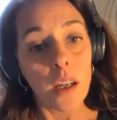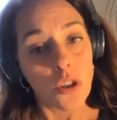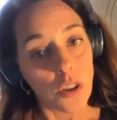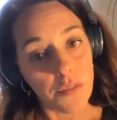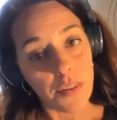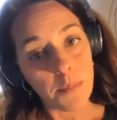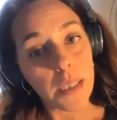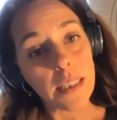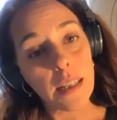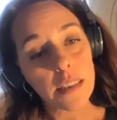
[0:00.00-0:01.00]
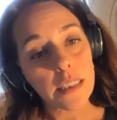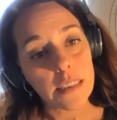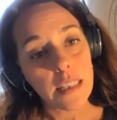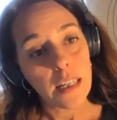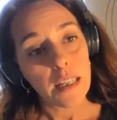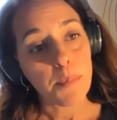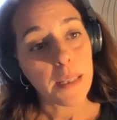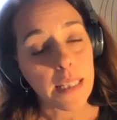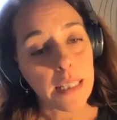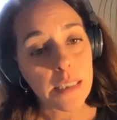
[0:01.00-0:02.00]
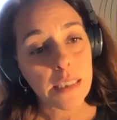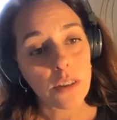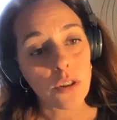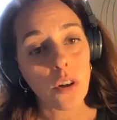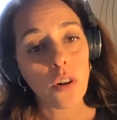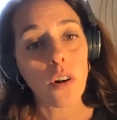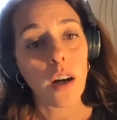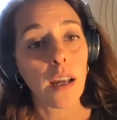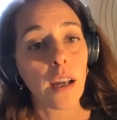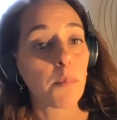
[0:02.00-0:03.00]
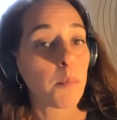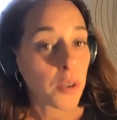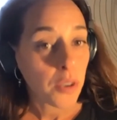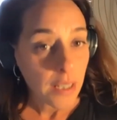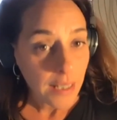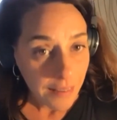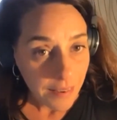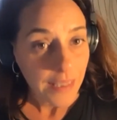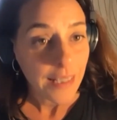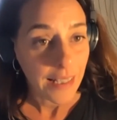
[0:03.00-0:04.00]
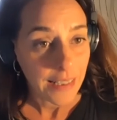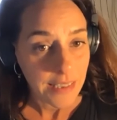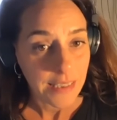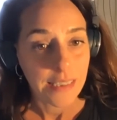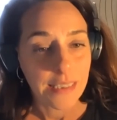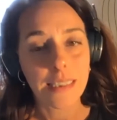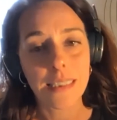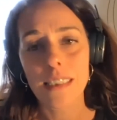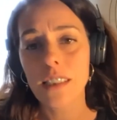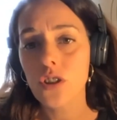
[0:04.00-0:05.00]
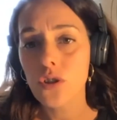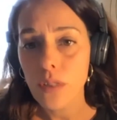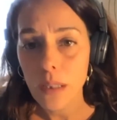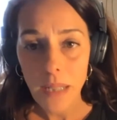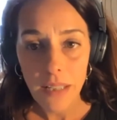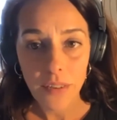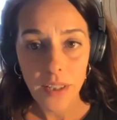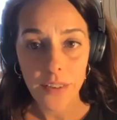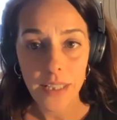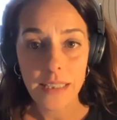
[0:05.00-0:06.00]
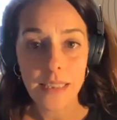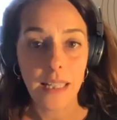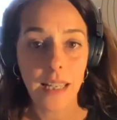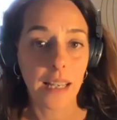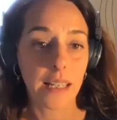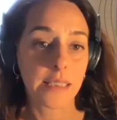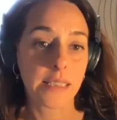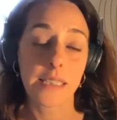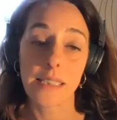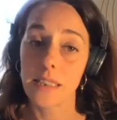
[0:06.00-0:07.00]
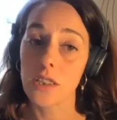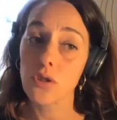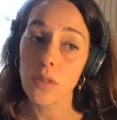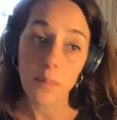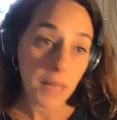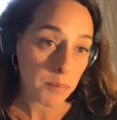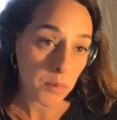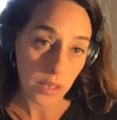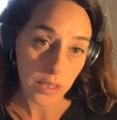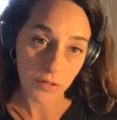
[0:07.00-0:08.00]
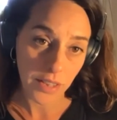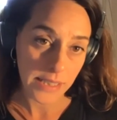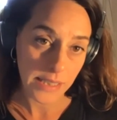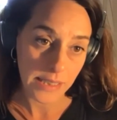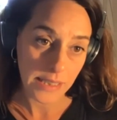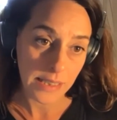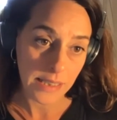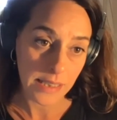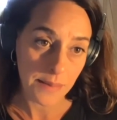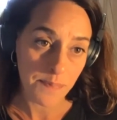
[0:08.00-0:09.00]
So the feminine archetype is not a monolithic entity. She's extremely varied and she's extremely multifaceted.